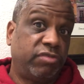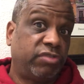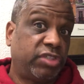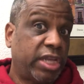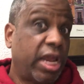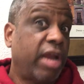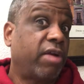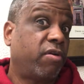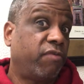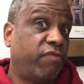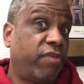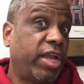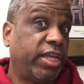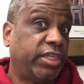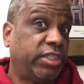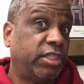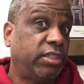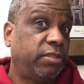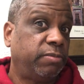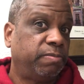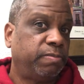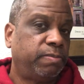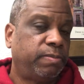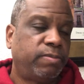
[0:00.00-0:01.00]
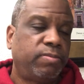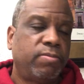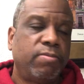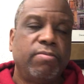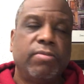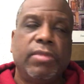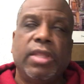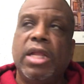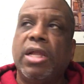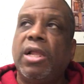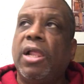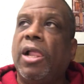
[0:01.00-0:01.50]
of sacrificing?
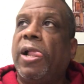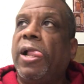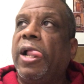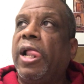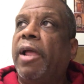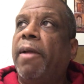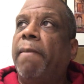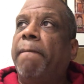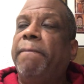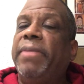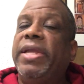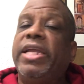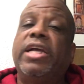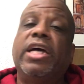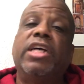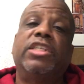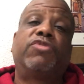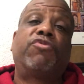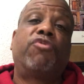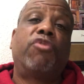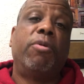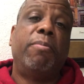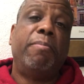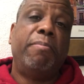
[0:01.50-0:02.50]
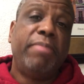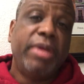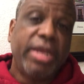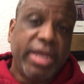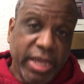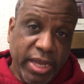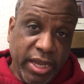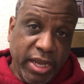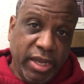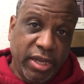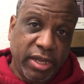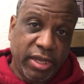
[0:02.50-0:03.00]
Because for
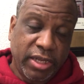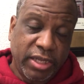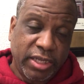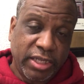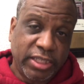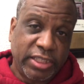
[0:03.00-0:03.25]
me,